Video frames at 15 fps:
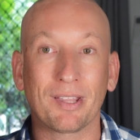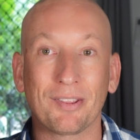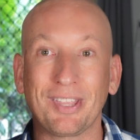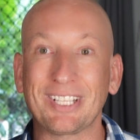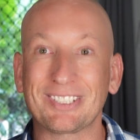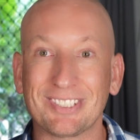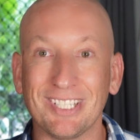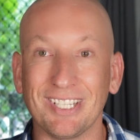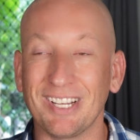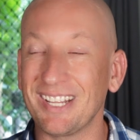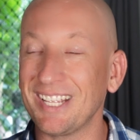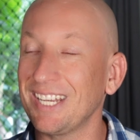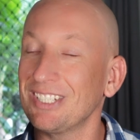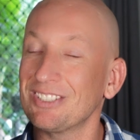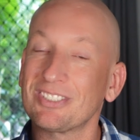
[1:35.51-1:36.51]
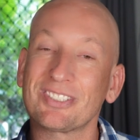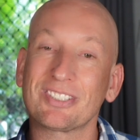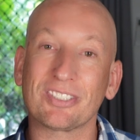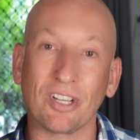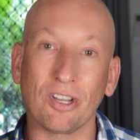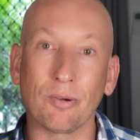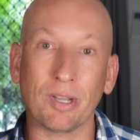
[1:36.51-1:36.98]
That's it. It is
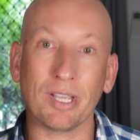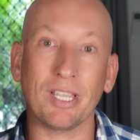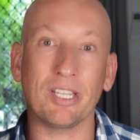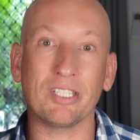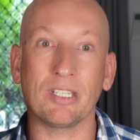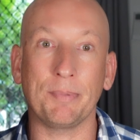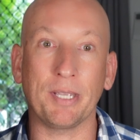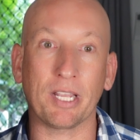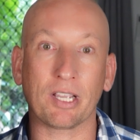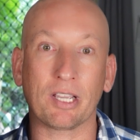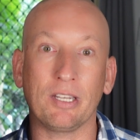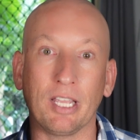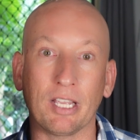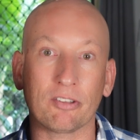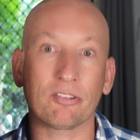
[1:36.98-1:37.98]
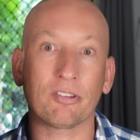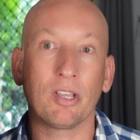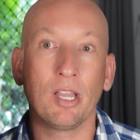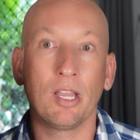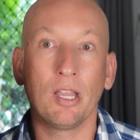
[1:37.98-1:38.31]
so easy to be able to connect.